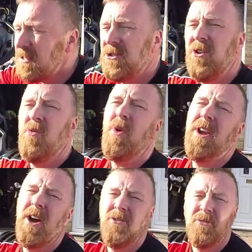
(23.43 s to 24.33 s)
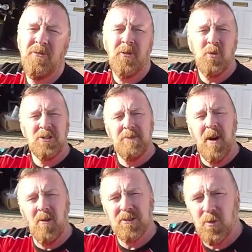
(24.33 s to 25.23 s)
So I'm 140
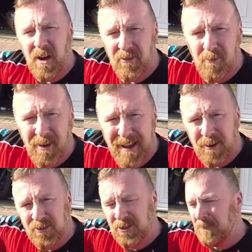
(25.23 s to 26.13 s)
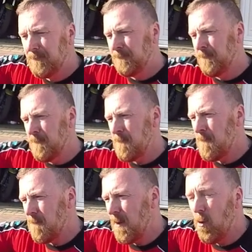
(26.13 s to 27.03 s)
miles away from my house.
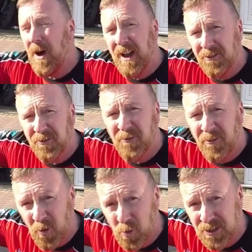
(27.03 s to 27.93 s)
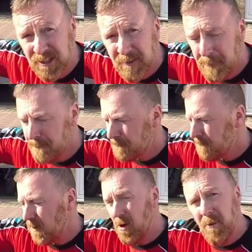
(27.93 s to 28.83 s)
140.
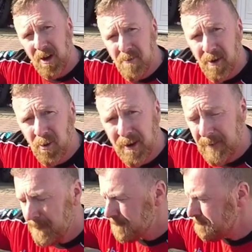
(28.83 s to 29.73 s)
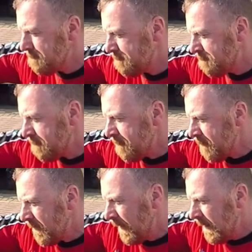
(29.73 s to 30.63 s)
On my own, by the way.
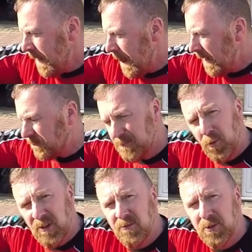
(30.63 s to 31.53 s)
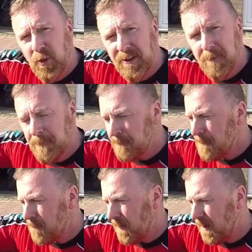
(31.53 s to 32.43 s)
Now, I've just bought this from Swindon,
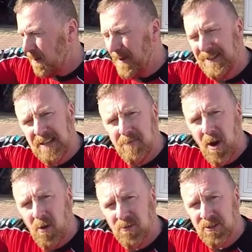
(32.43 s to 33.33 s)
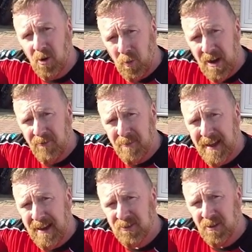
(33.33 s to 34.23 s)
and I'm 18 miles away from the
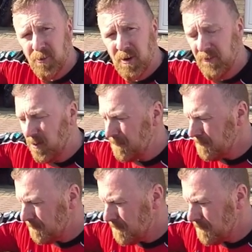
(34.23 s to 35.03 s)
house I bought it from.